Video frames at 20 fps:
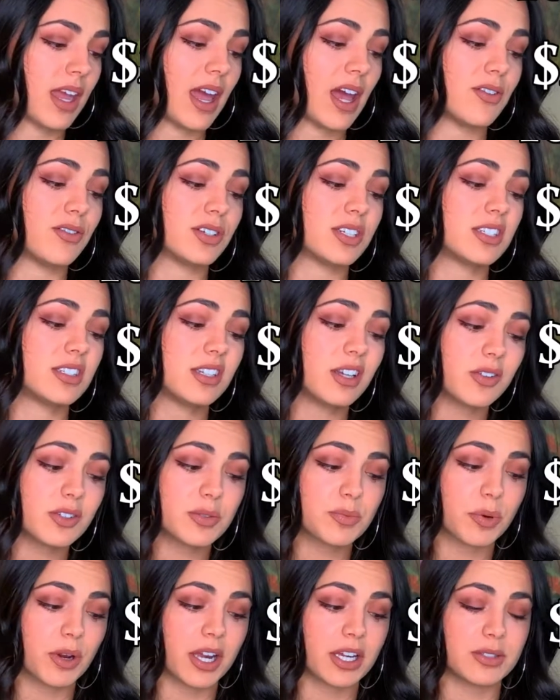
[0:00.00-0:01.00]
average
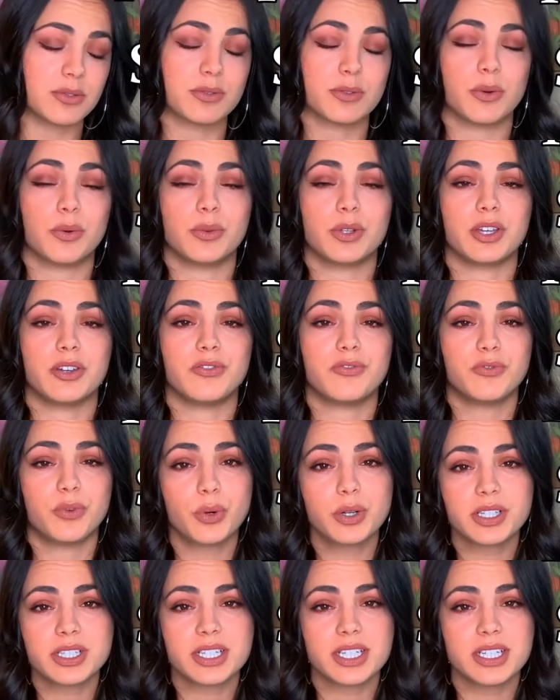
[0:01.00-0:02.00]
sales price was only
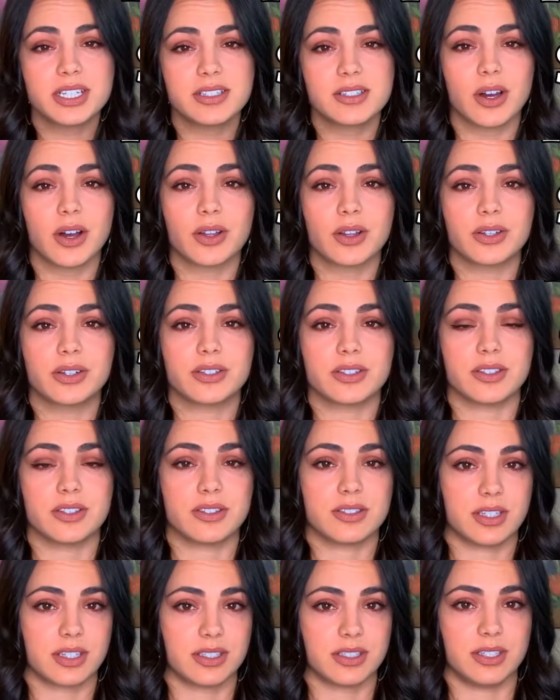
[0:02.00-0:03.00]

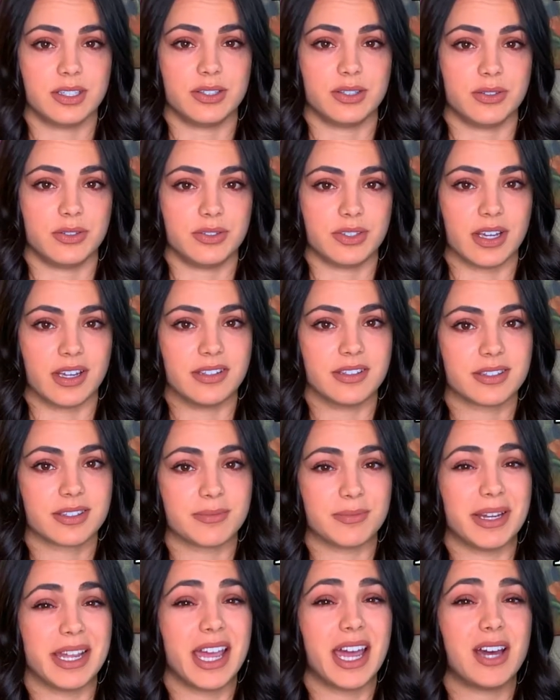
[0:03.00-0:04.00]
$14.62.
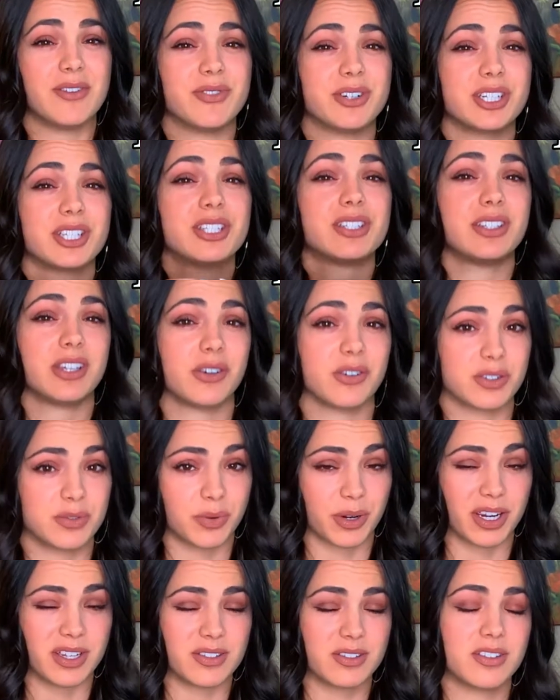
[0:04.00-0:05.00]
My average sales
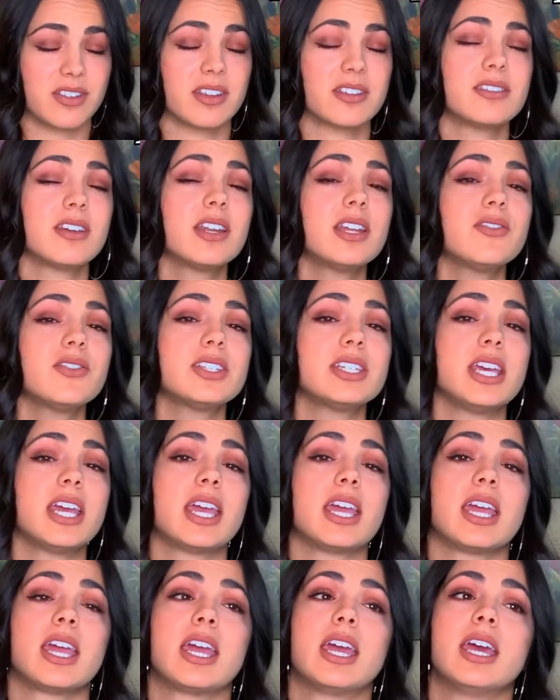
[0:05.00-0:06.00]
price. So that's not even
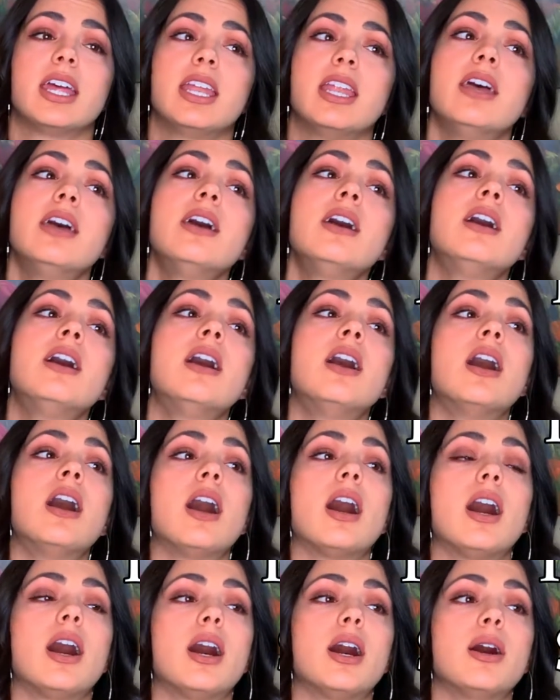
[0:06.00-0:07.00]
taking in
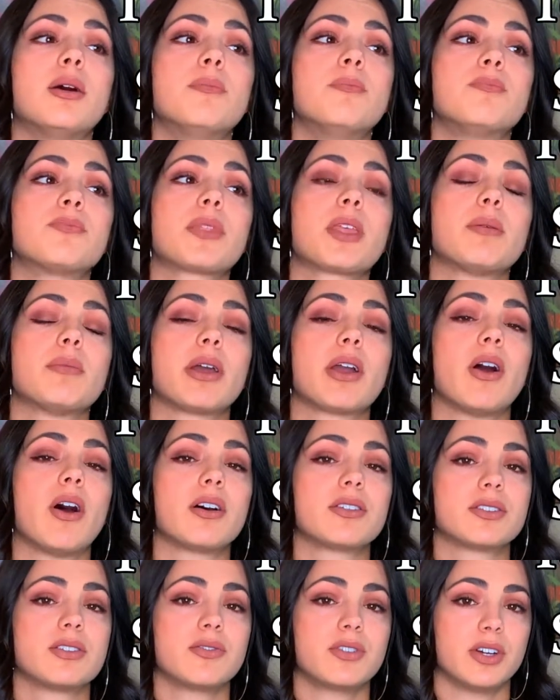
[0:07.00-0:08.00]
my
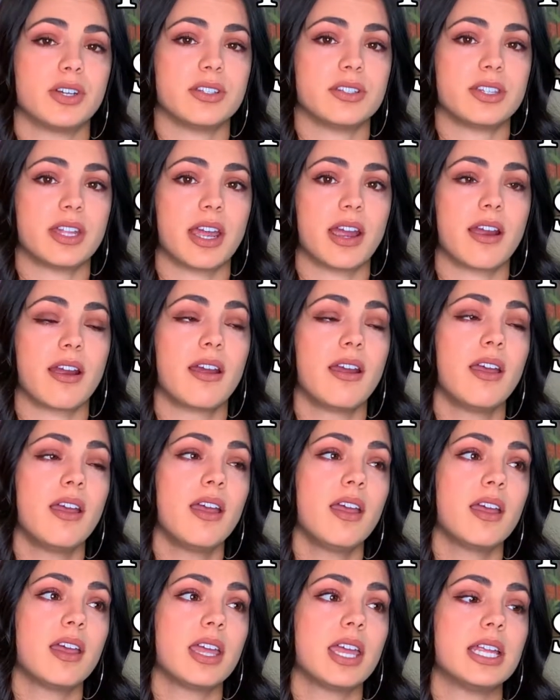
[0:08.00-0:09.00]
cost of goods there.
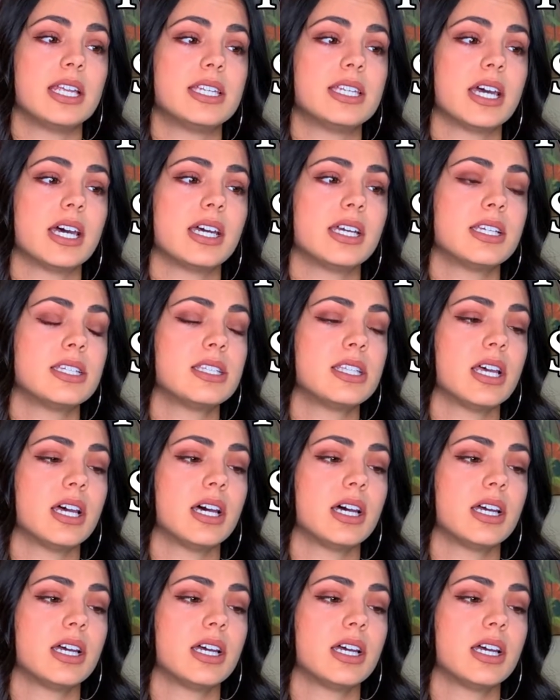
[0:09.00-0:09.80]
It does,